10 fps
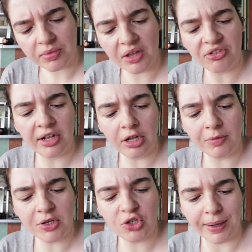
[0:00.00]
It's a little
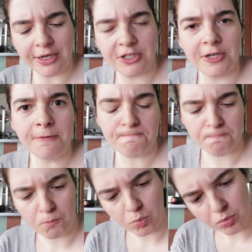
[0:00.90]
bit spicy,
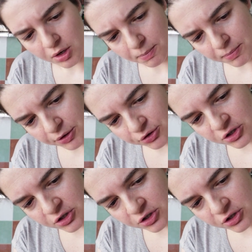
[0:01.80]
but you